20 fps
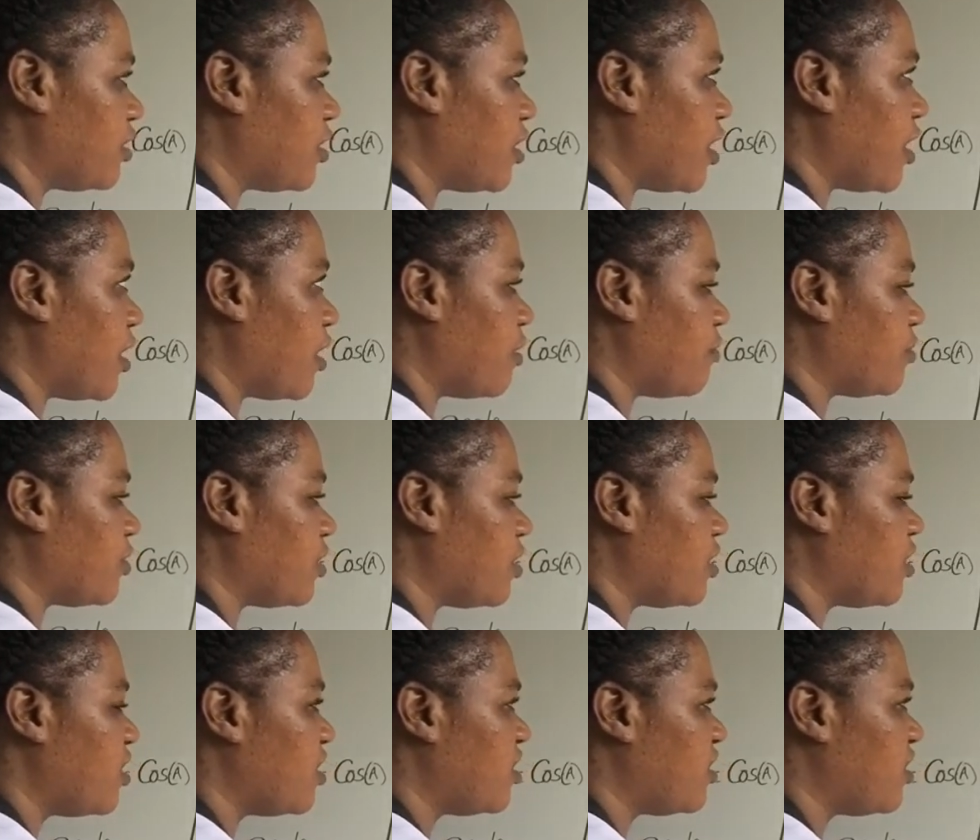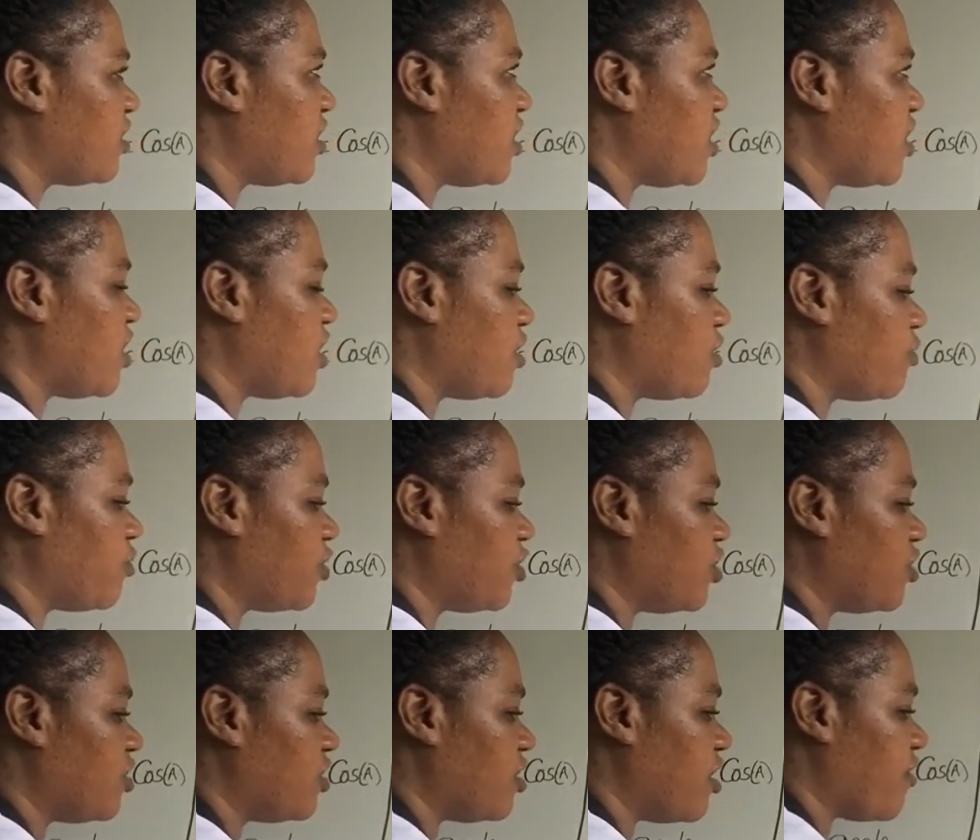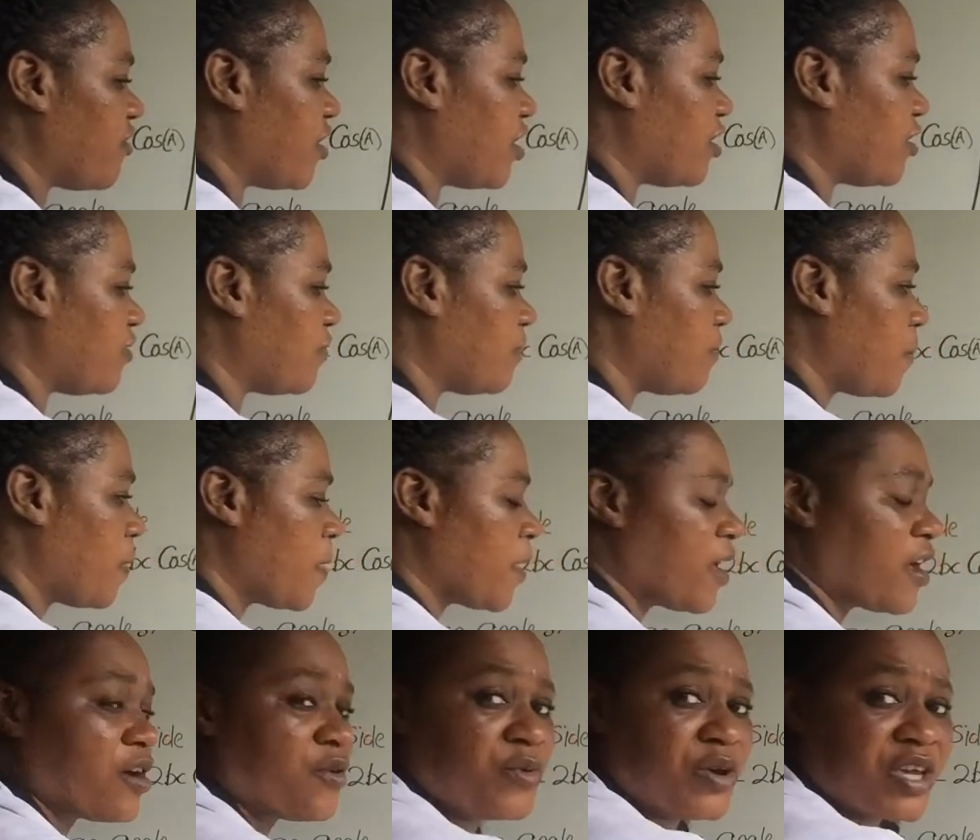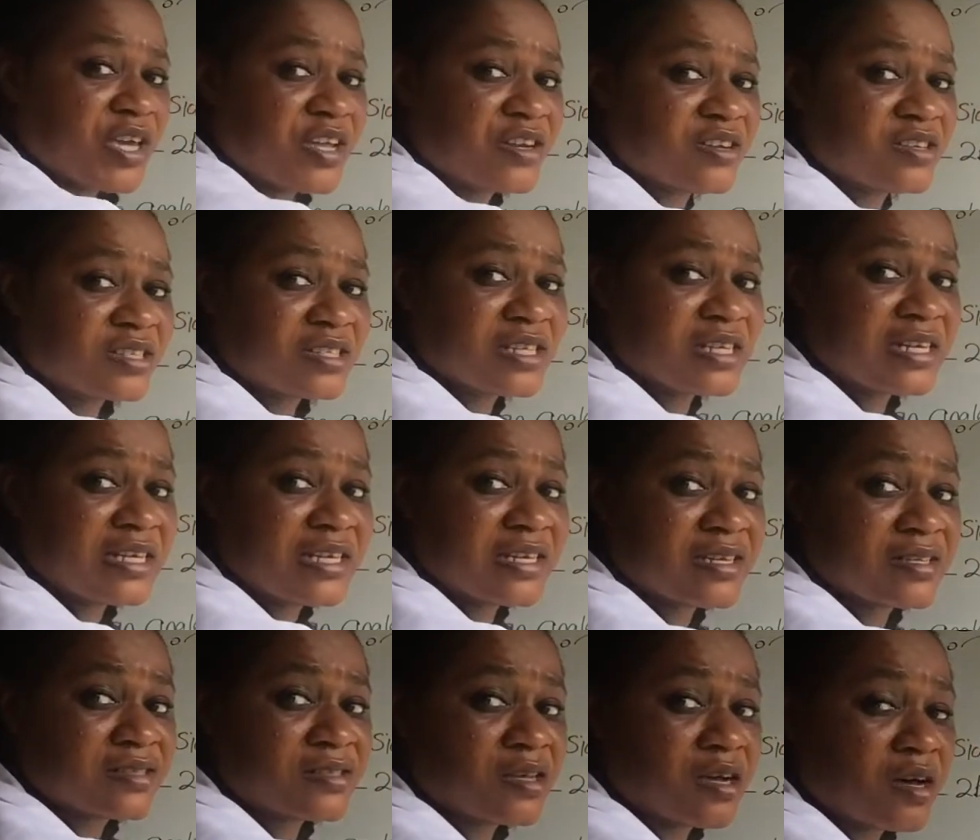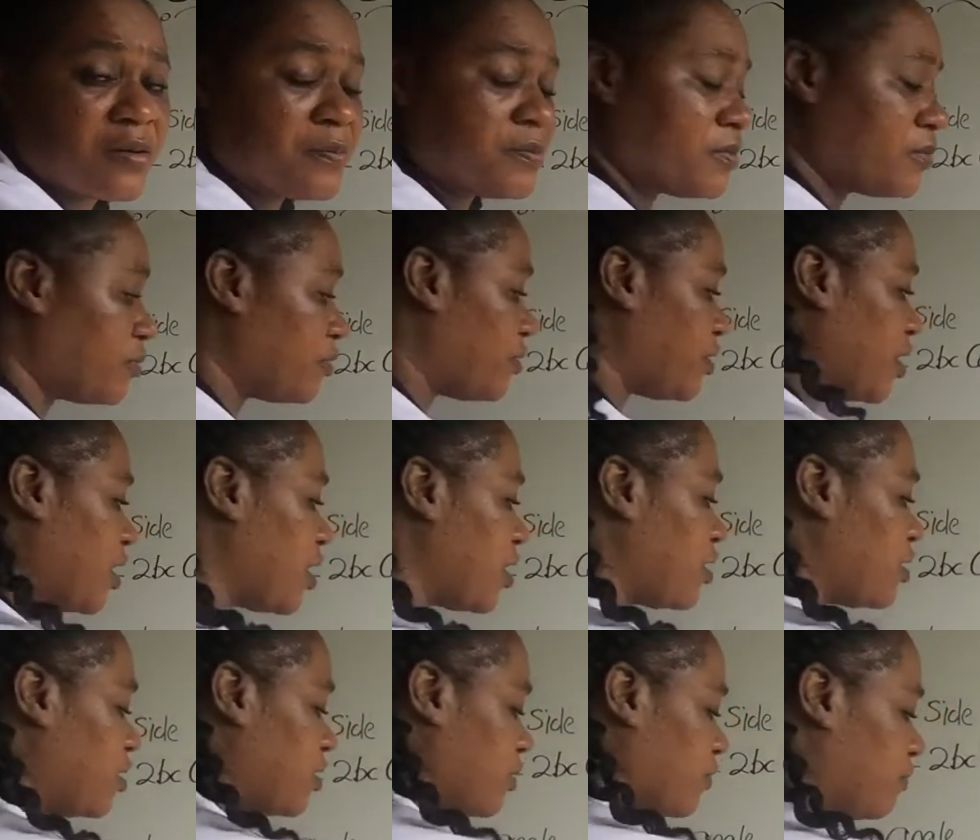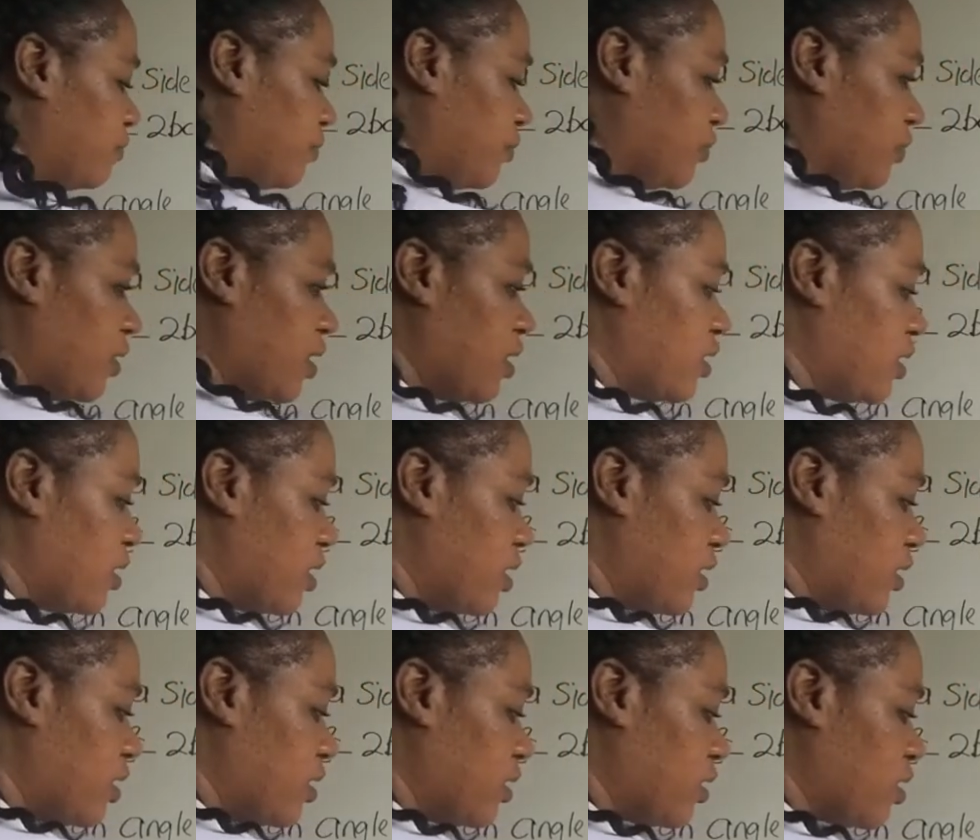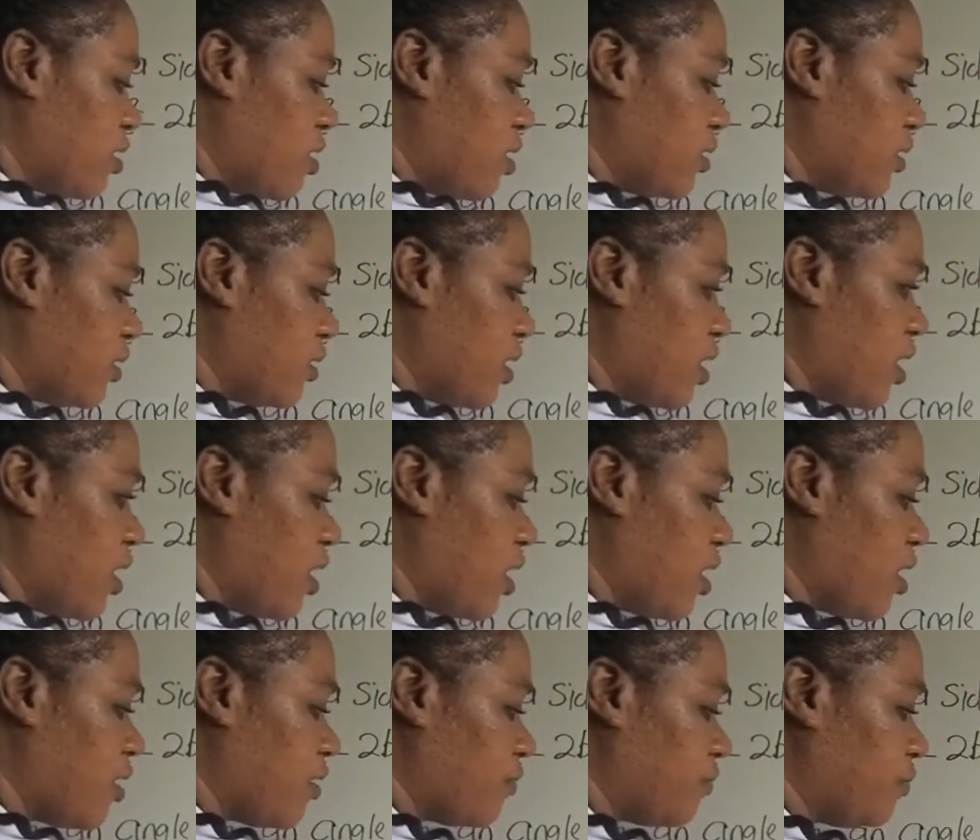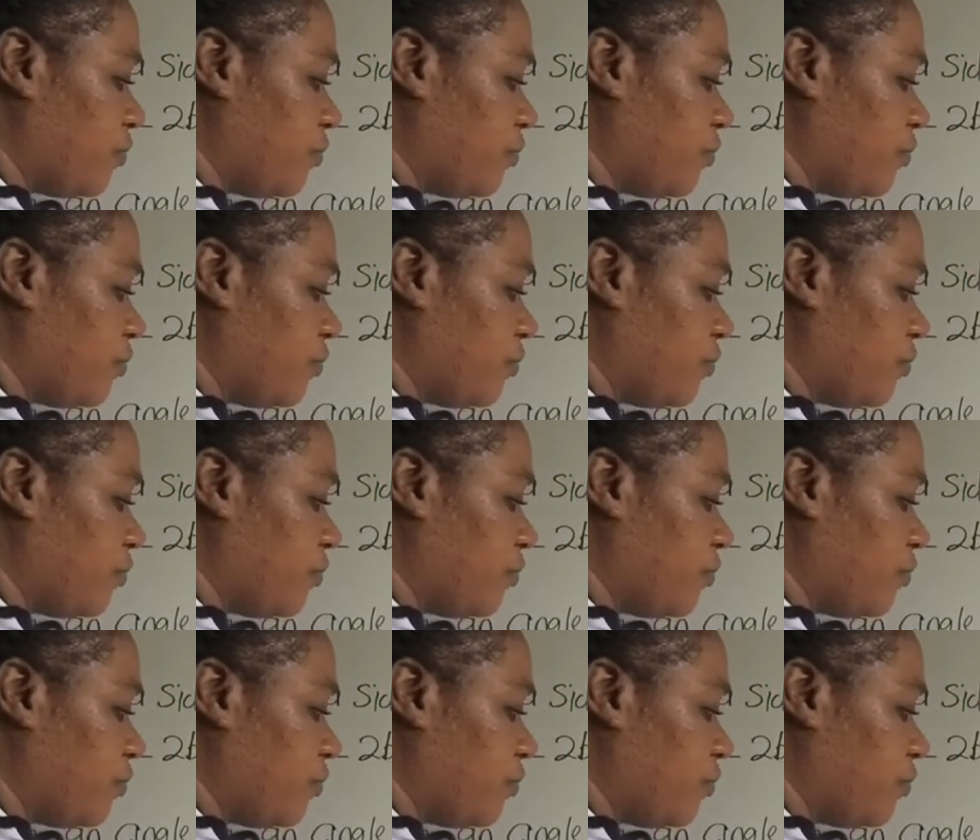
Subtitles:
times C, which is 7. And we can just clean this up, right? So this is cos A